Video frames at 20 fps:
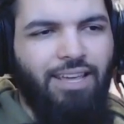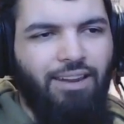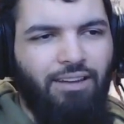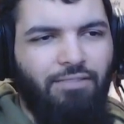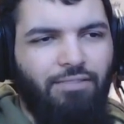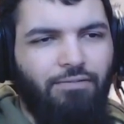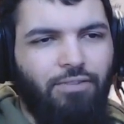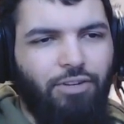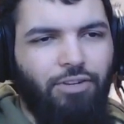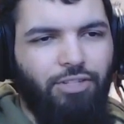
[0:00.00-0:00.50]

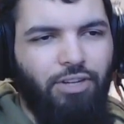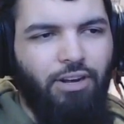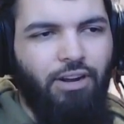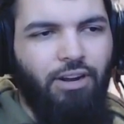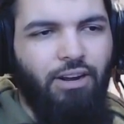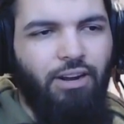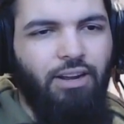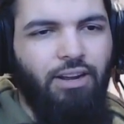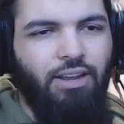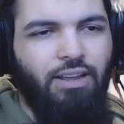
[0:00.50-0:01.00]
for sure,
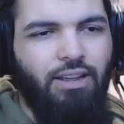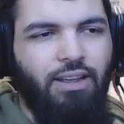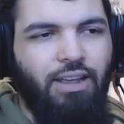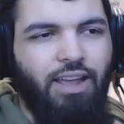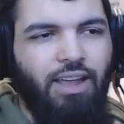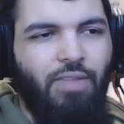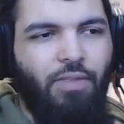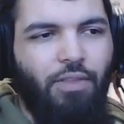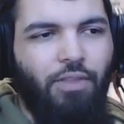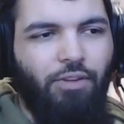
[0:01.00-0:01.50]
and
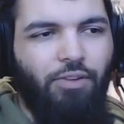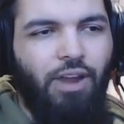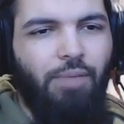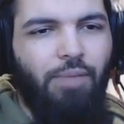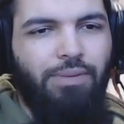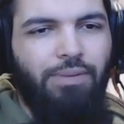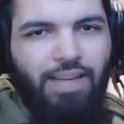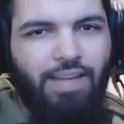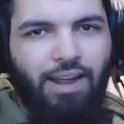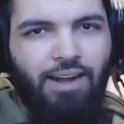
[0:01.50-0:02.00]
then the crab
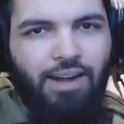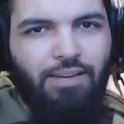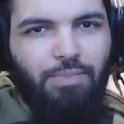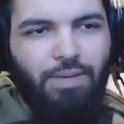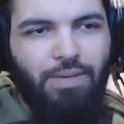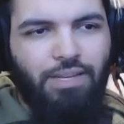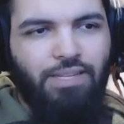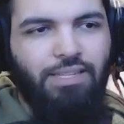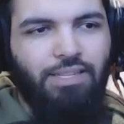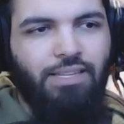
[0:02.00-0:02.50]
attacked
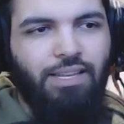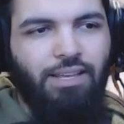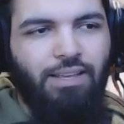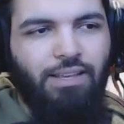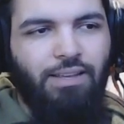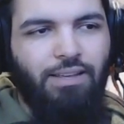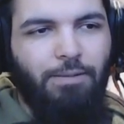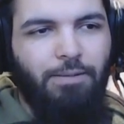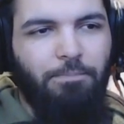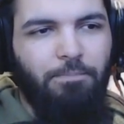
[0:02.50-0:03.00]
because
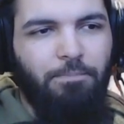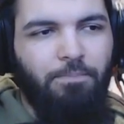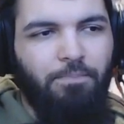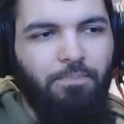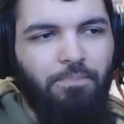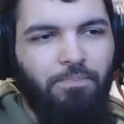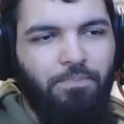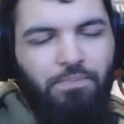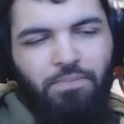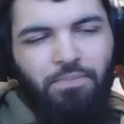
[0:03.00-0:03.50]
like
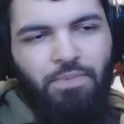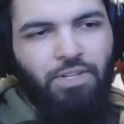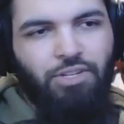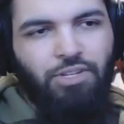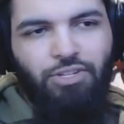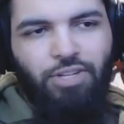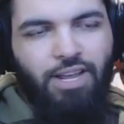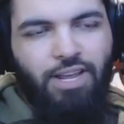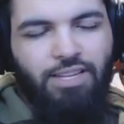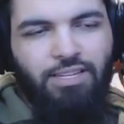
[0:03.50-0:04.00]

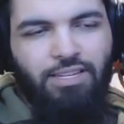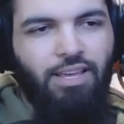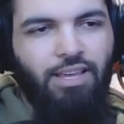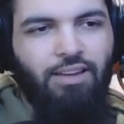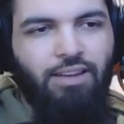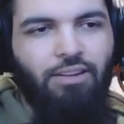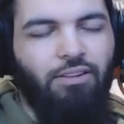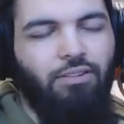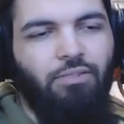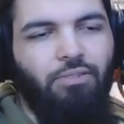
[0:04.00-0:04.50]
she
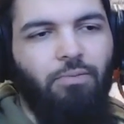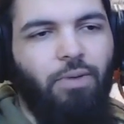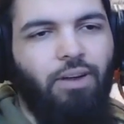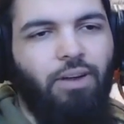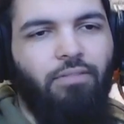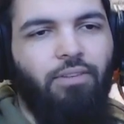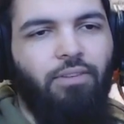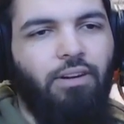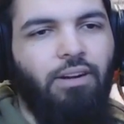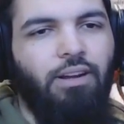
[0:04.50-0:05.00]
hesitated or
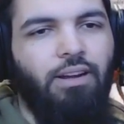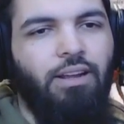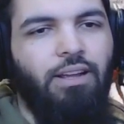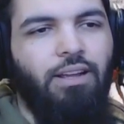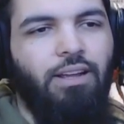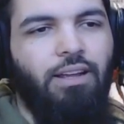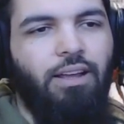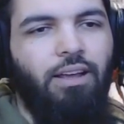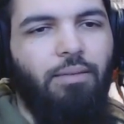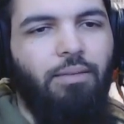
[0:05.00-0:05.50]
whatever.
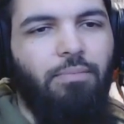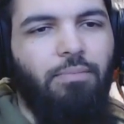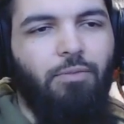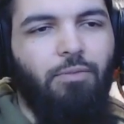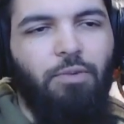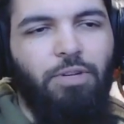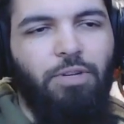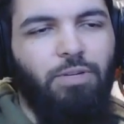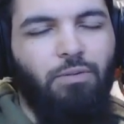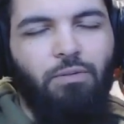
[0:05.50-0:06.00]
The
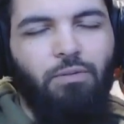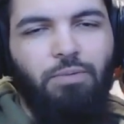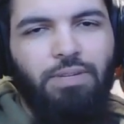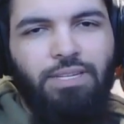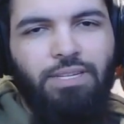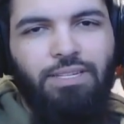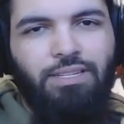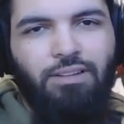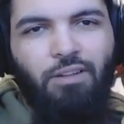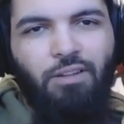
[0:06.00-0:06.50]
ritual
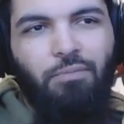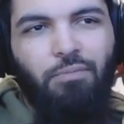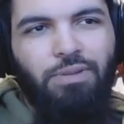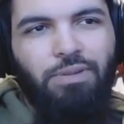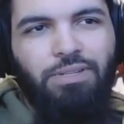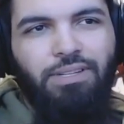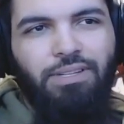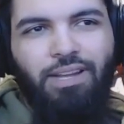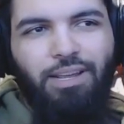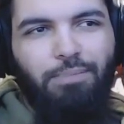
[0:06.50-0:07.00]
was
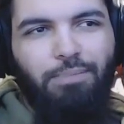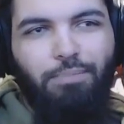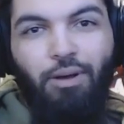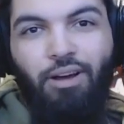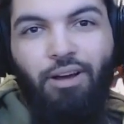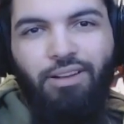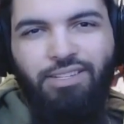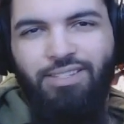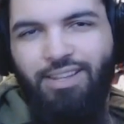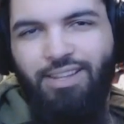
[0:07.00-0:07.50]
almost like
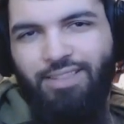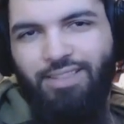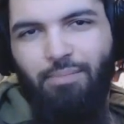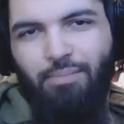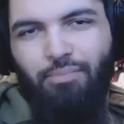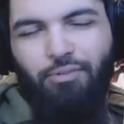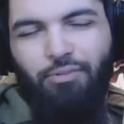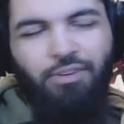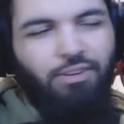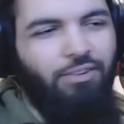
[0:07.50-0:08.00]
paused at that
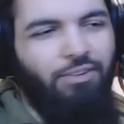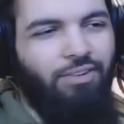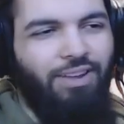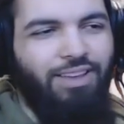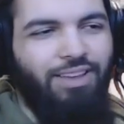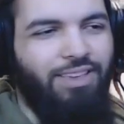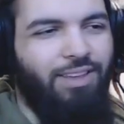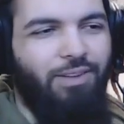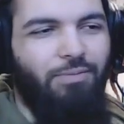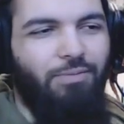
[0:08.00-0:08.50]
point, or like
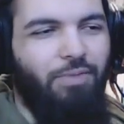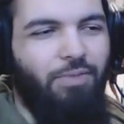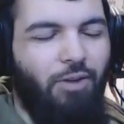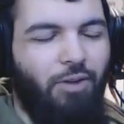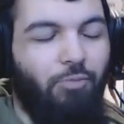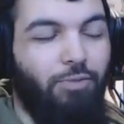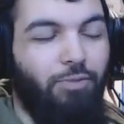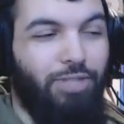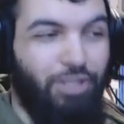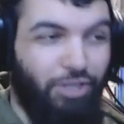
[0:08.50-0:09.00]
where it
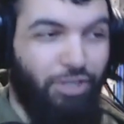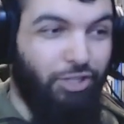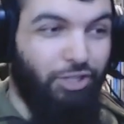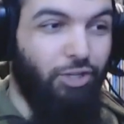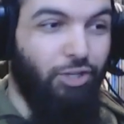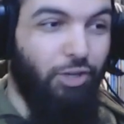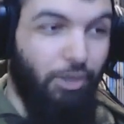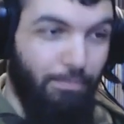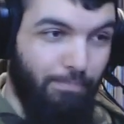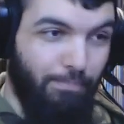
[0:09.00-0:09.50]
was like
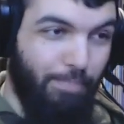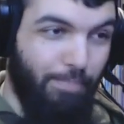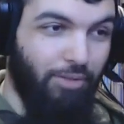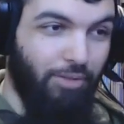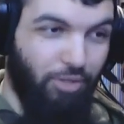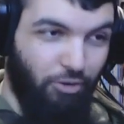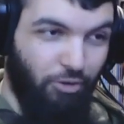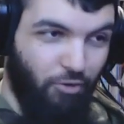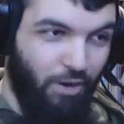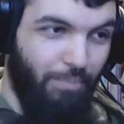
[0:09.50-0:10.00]
about to
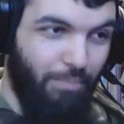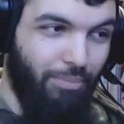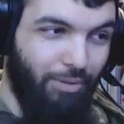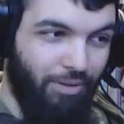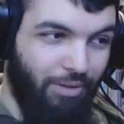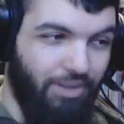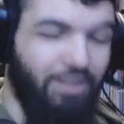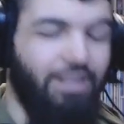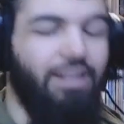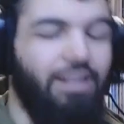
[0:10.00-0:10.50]
crumble.
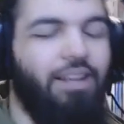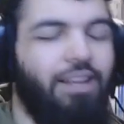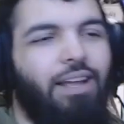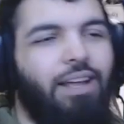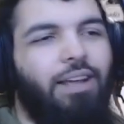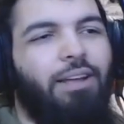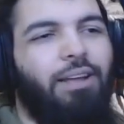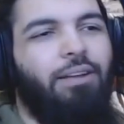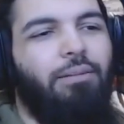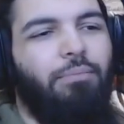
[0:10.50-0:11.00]

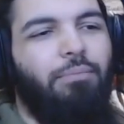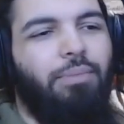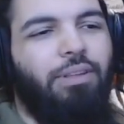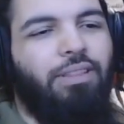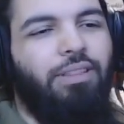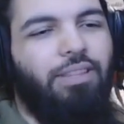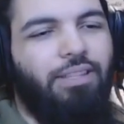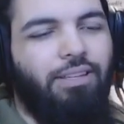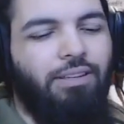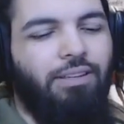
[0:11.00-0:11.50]
But
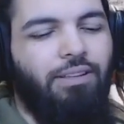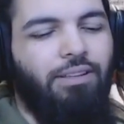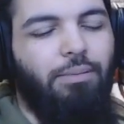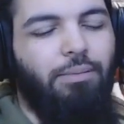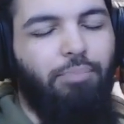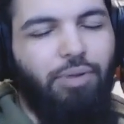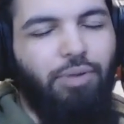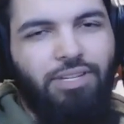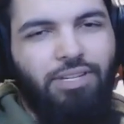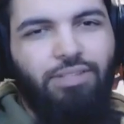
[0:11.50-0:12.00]
the
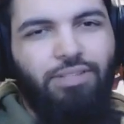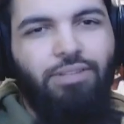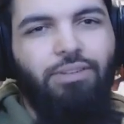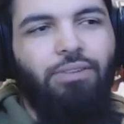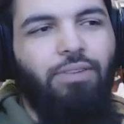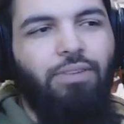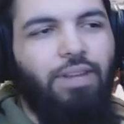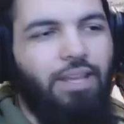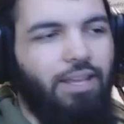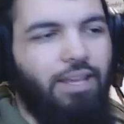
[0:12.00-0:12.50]
priest dude,
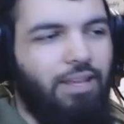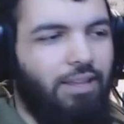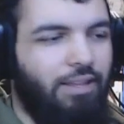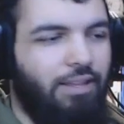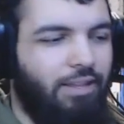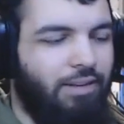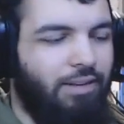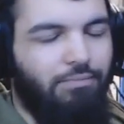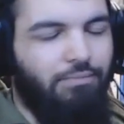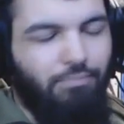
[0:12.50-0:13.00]

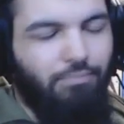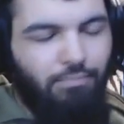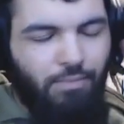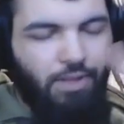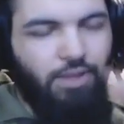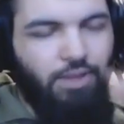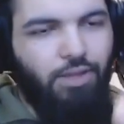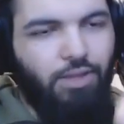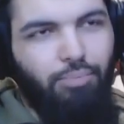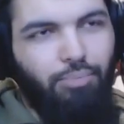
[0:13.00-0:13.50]

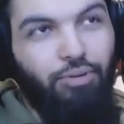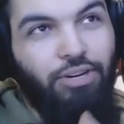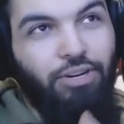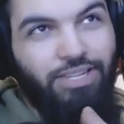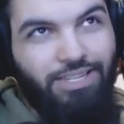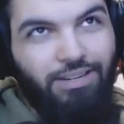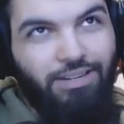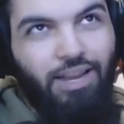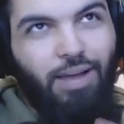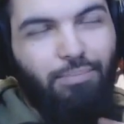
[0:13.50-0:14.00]
the priest
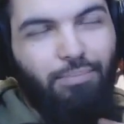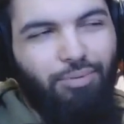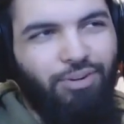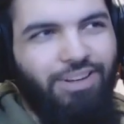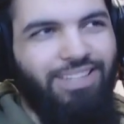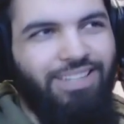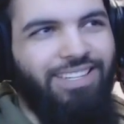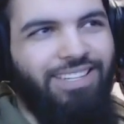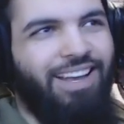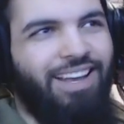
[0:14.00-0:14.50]
not
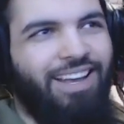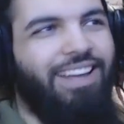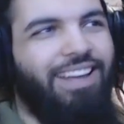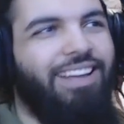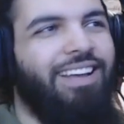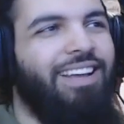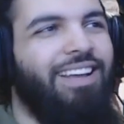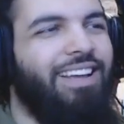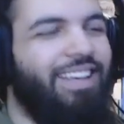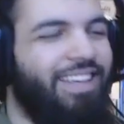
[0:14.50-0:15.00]
priest guy,
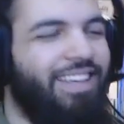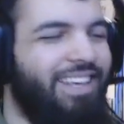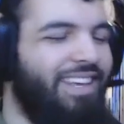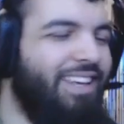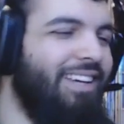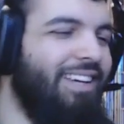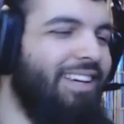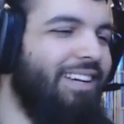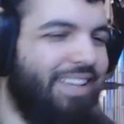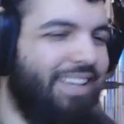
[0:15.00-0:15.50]

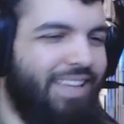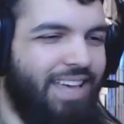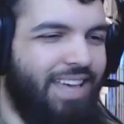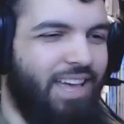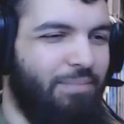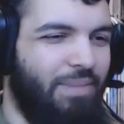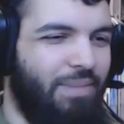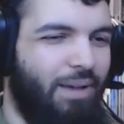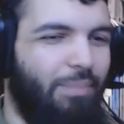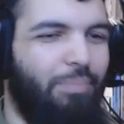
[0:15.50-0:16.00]
he came
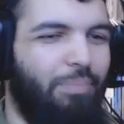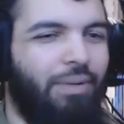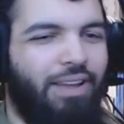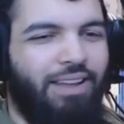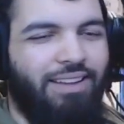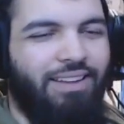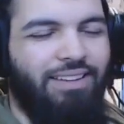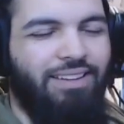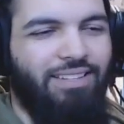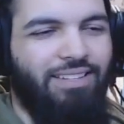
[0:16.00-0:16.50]
up and